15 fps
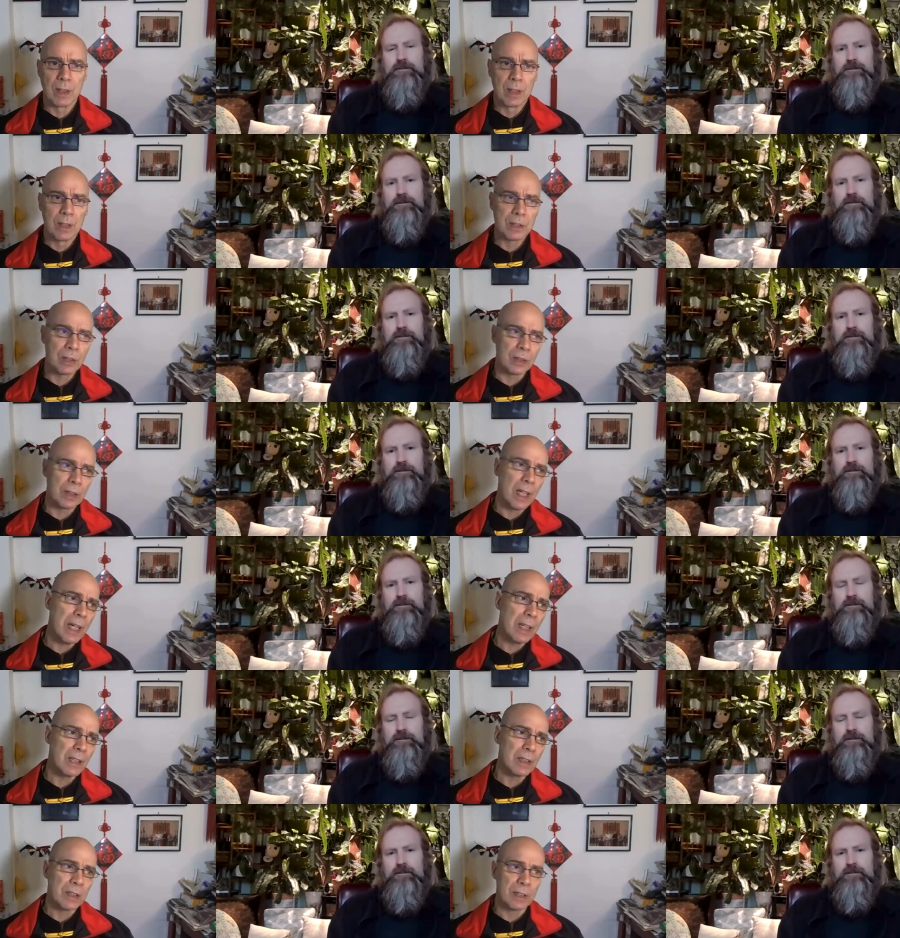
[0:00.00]
Speaker 1: So
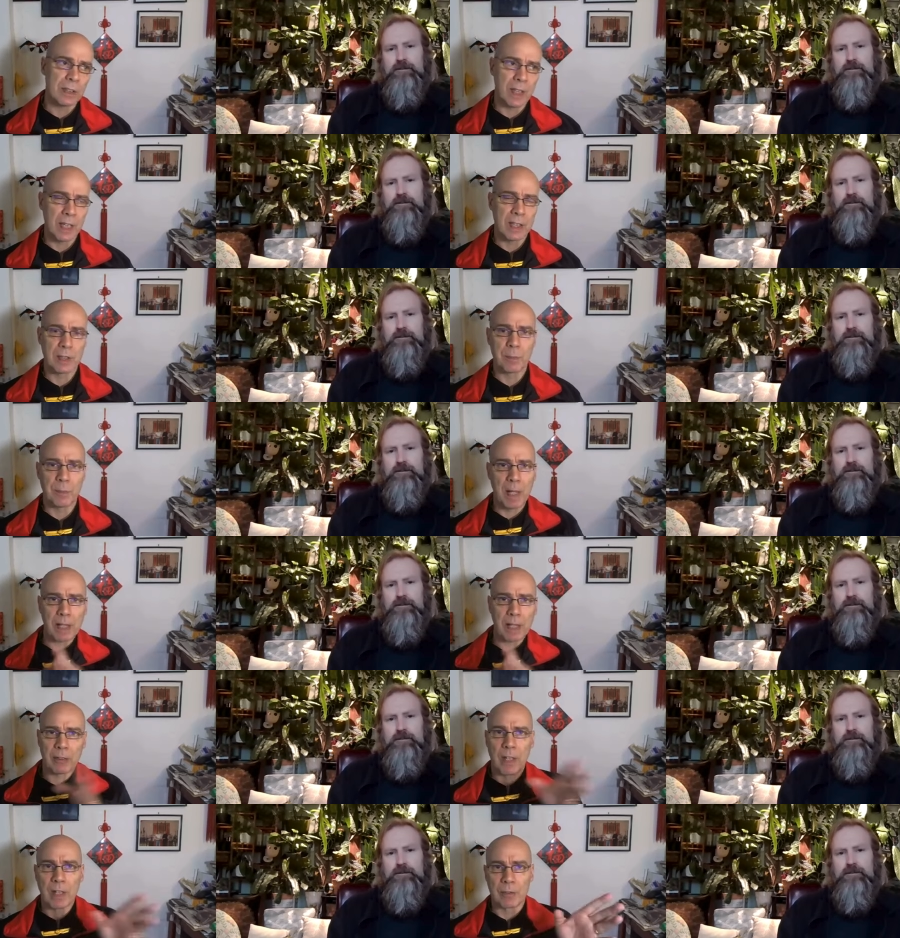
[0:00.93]
Ken's Ken's
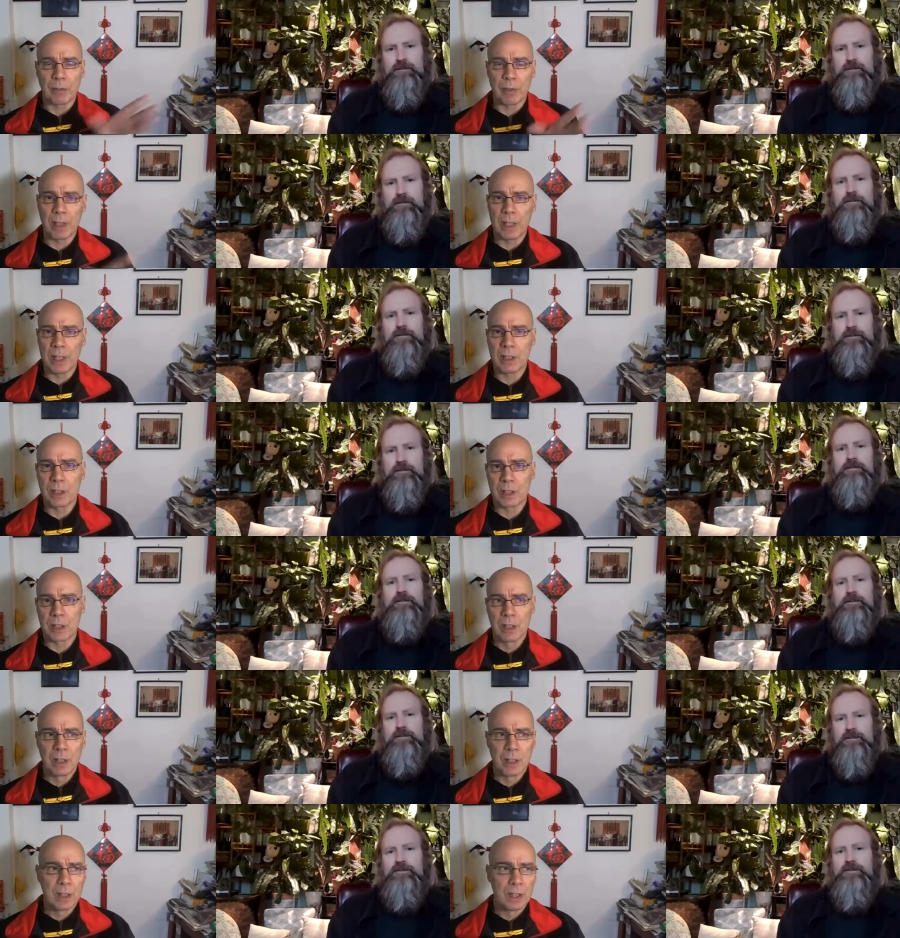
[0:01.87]
background for his
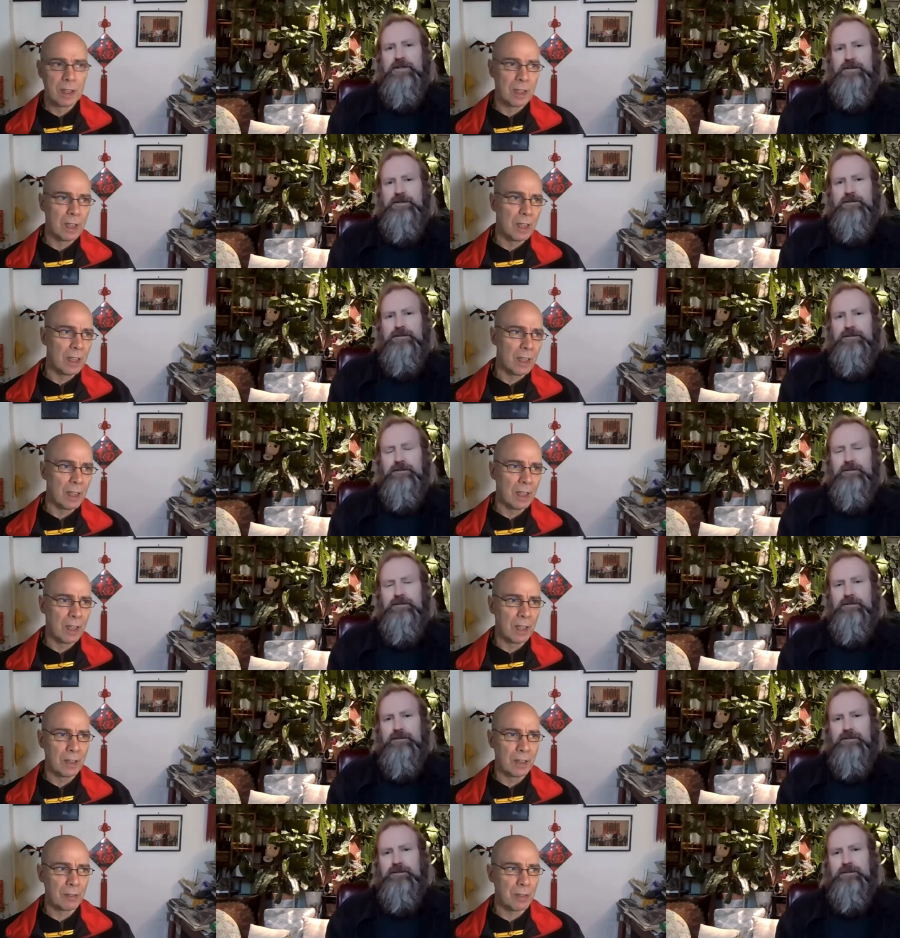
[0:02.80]
hmm. uh,
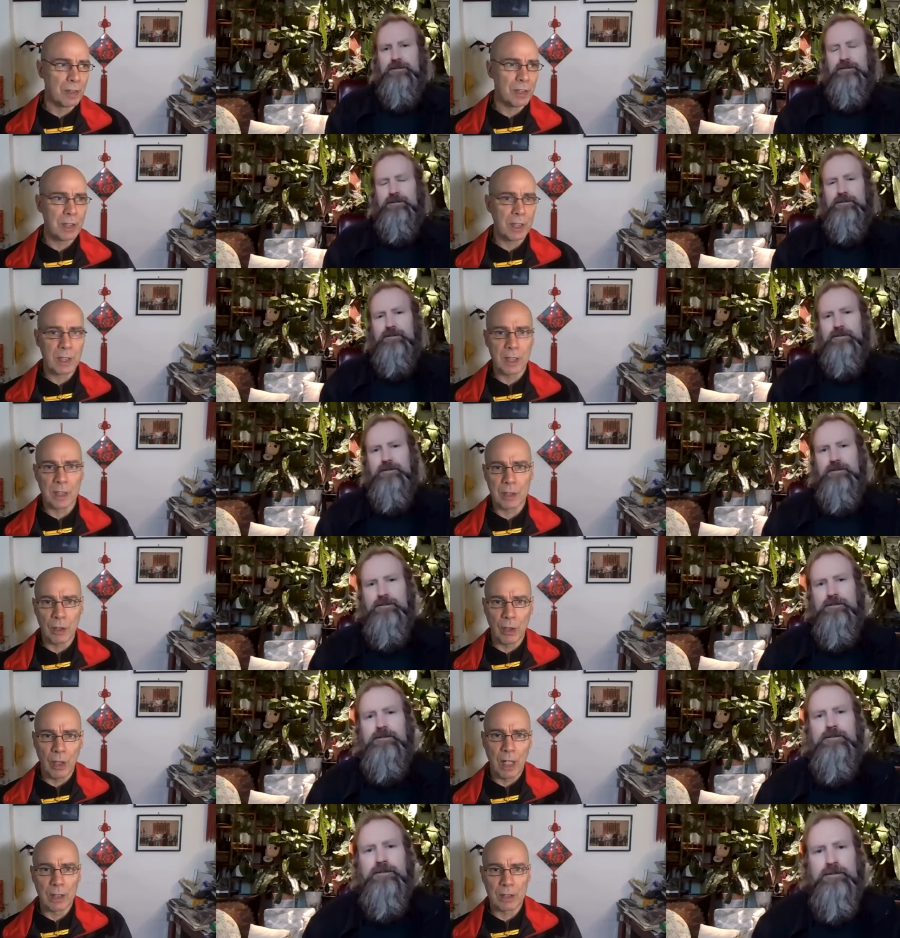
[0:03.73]
for his Xingyi, his
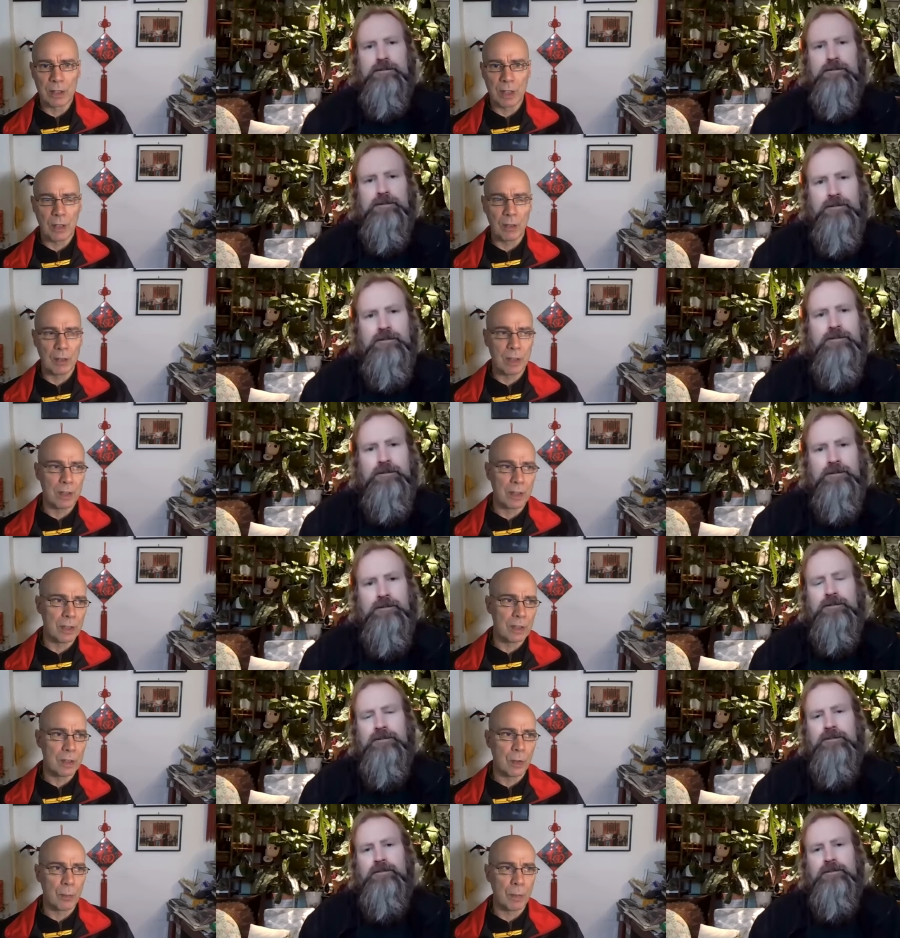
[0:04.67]
Lohan Shaolin, and his
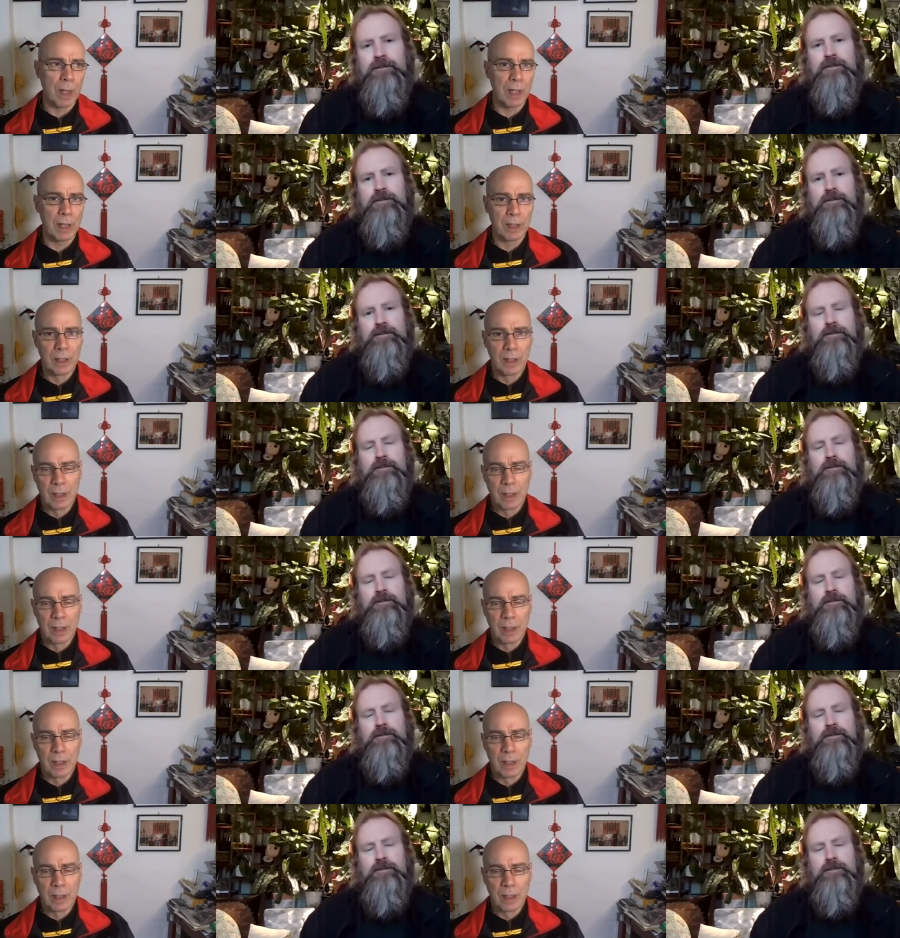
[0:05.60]
Tongbei,